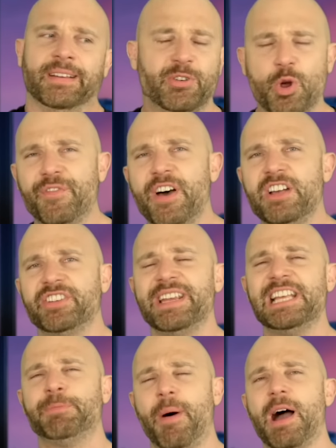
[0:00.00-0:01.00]
The short version
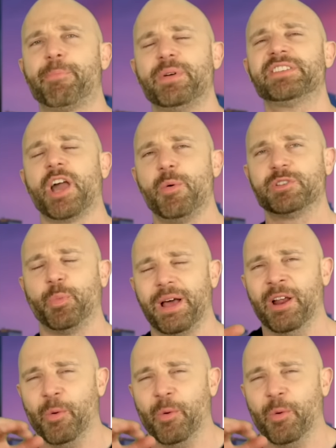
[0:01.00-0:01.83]
is Mark Briscoe was well